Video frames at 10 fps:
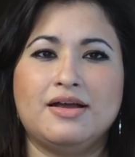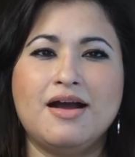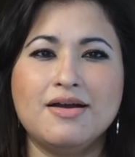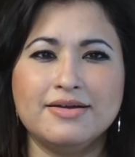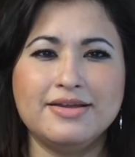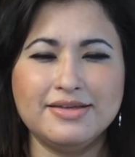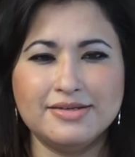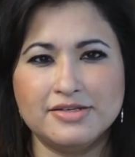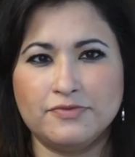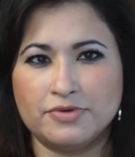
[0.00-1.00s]
the
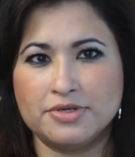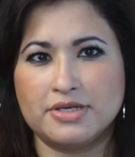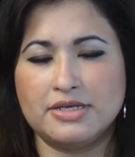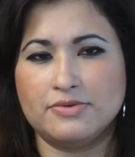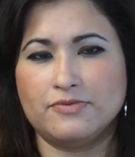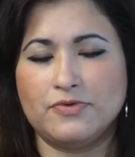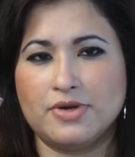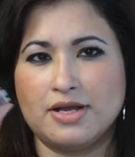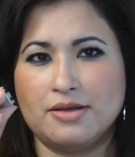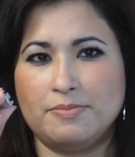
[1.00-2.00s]
harder it is for
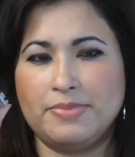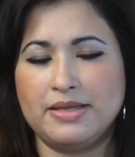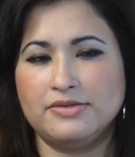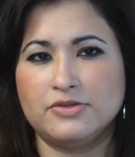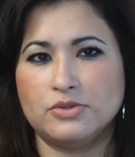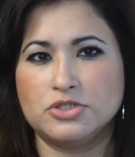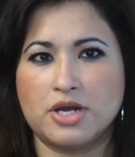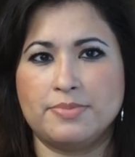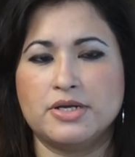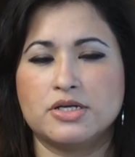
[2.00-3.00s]
a
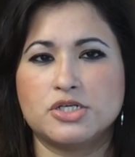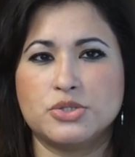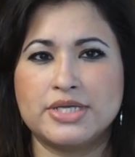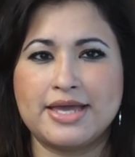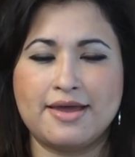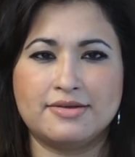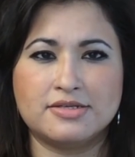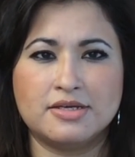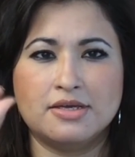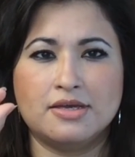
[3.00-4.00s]
pencil sharpener to
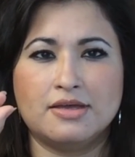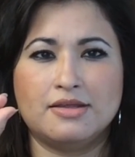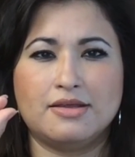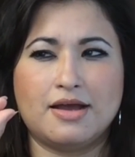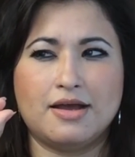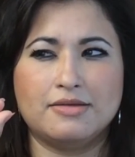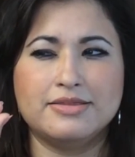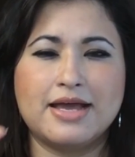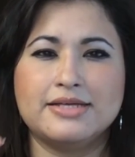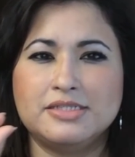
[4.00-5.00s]
get
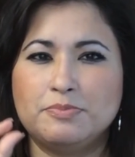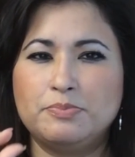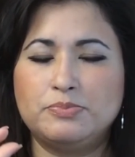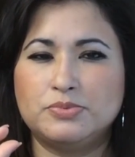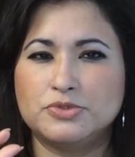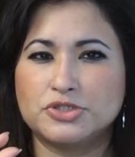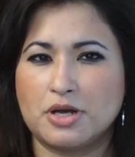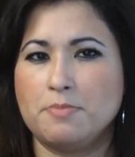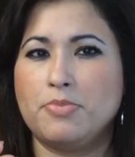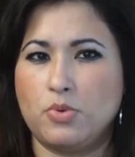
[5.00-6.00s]
a nice
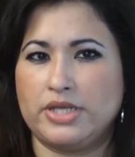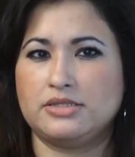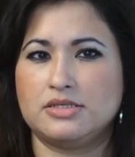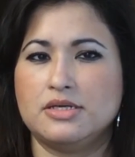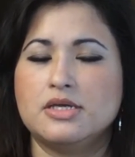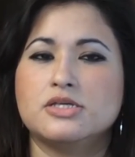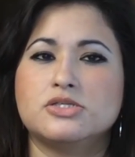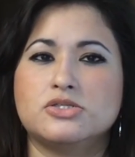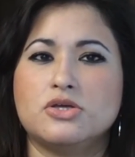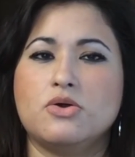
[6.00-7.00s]
sharp point.
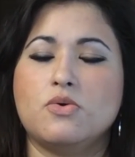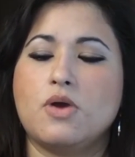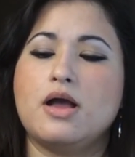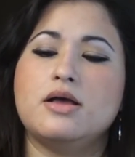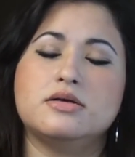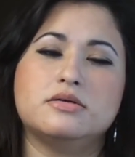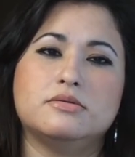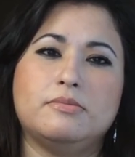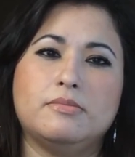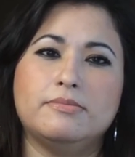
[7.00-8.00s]
So
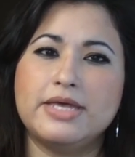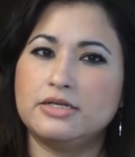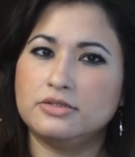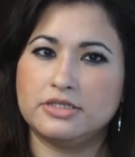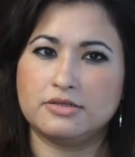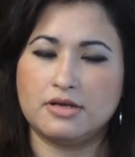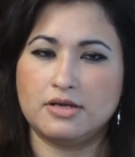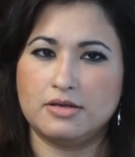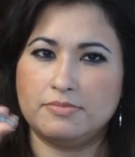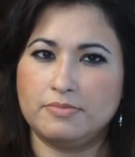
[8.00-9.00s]
a metal
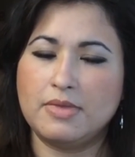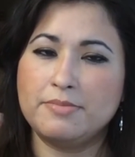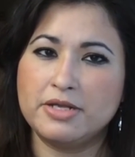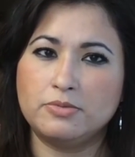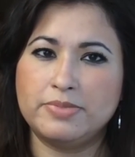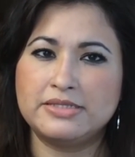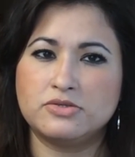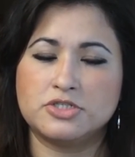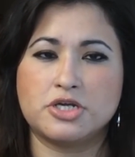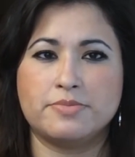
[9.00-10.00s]

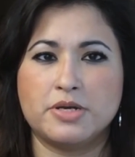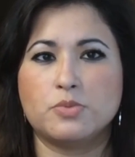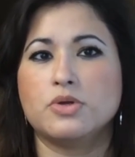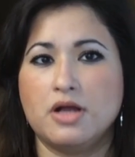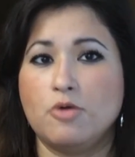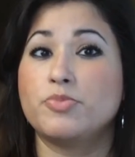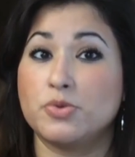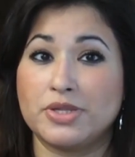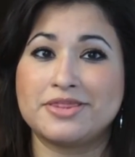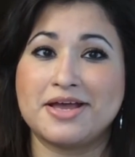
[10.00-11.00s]
pencil sharpener will
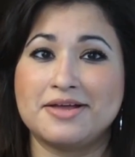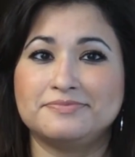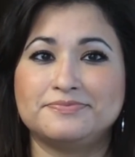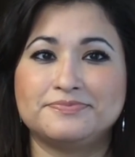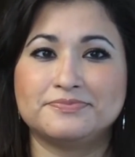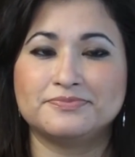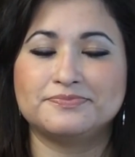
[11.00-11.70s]
help you with that.